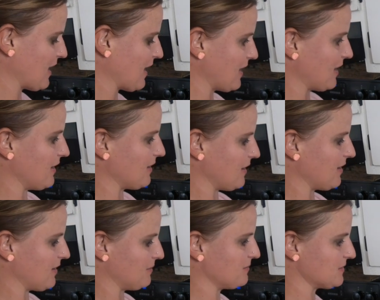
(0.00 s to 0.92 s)
and
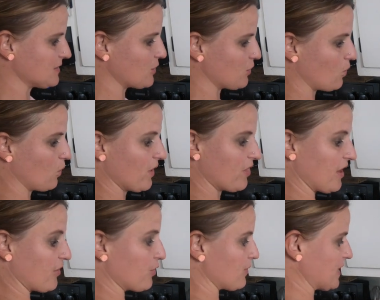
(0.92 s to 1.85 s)
so with
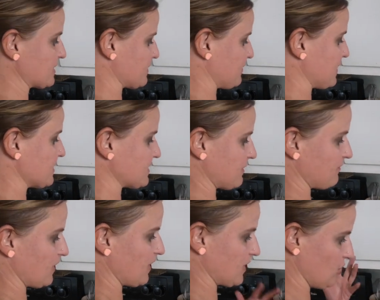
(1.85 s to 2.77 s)
other recipes, I
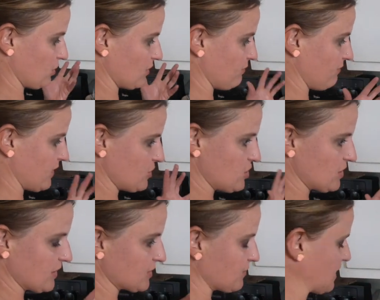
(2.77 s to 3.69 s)
feel like you can fudge
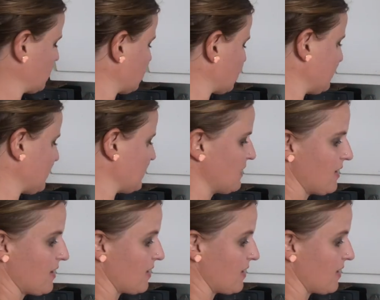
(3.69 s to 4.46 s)
things around a little bit.